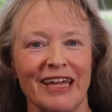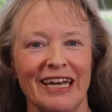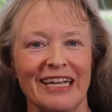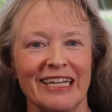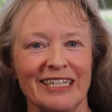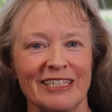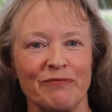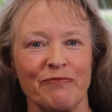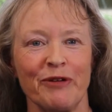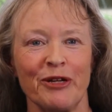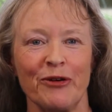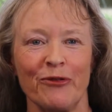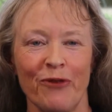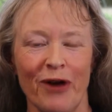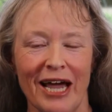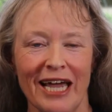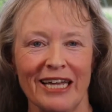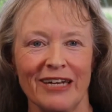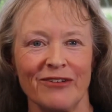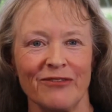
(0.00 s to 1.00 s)
and he's been
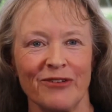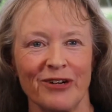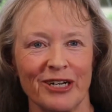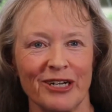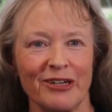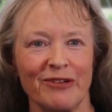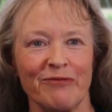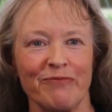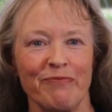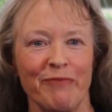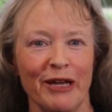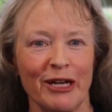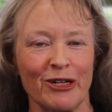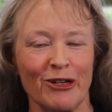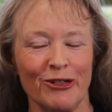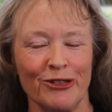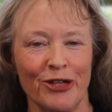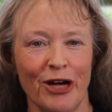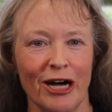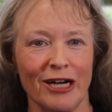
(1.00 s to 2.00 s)
right where
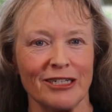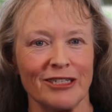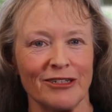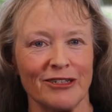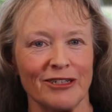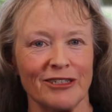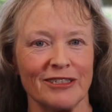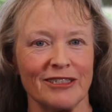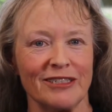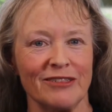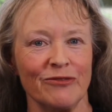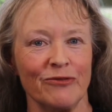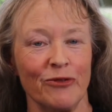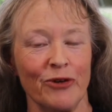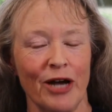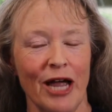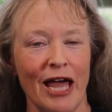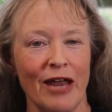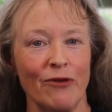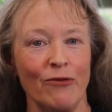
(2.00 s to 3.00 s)
medical doctors
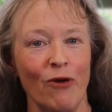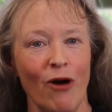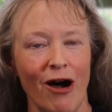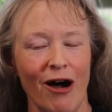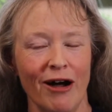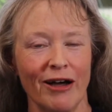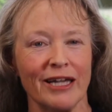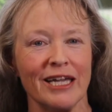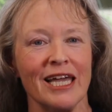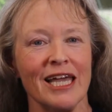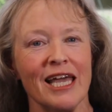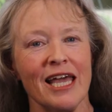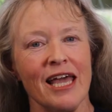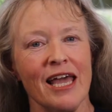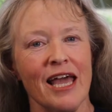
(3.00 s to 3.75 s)
had wrong,